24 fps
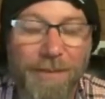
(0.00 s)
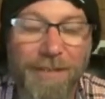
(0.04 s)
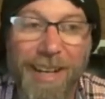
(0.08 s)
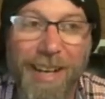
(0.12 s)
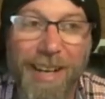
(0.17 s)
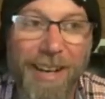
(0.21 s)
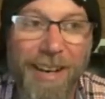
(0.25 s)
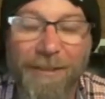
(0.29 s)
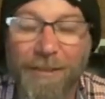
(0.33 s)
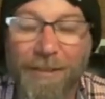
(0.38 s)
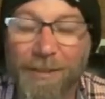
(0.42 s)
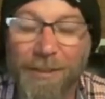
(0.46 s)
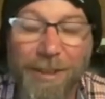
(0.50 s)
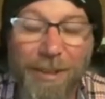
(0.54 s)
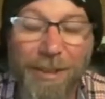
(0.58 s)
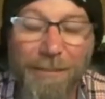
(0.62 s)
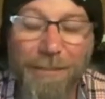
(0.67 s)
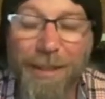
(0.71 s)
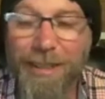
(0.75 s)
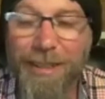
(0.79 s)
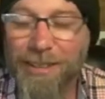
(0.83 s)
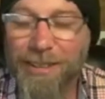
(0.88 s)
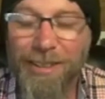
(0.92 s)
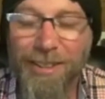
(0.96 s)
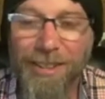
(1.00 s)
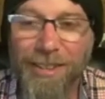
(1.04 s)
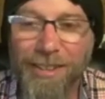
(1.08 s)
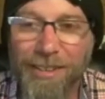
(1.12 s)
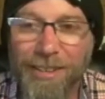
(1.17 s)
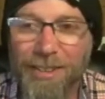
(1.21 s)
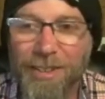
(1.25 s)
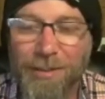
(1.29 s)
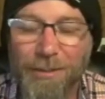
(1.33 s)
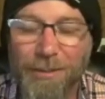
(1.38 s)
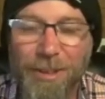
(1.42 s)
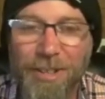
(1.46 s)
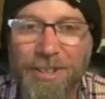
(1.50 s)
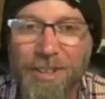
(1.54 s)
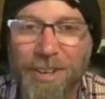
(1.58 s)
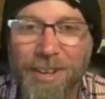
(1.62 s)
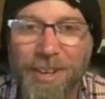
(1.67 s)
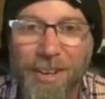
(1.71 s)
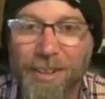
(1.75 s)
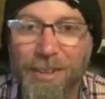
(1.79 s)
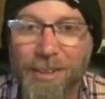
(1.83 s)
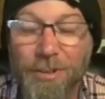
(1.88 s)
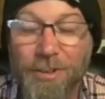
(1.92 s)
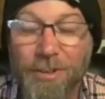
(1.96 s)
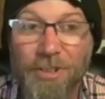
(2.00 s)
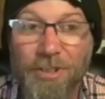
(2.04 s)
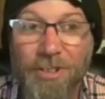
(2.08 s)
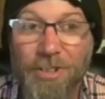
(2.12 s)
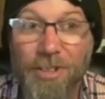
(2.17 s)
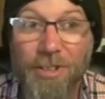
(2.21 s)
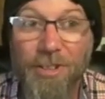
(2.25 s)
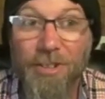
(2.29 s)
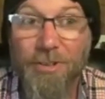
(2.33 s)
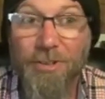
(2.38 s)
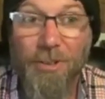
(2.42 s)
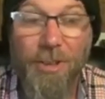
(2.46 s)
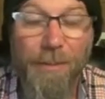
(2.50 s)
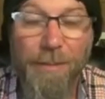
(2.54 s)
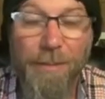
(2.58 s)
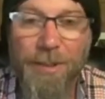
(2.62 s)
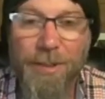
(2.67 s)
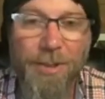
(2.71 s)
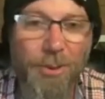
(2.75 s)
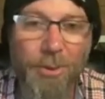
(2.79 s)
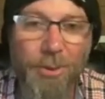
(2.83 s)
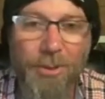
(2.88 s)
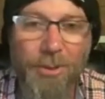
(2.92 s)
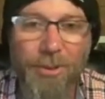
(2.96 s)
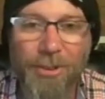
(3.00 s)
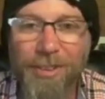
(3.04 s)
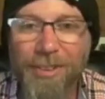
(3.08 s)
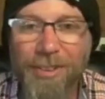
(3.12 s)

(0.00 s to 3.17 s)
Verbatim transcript: not everyone, but you know, there's a risk you're going to lose your shit and shoot up a school.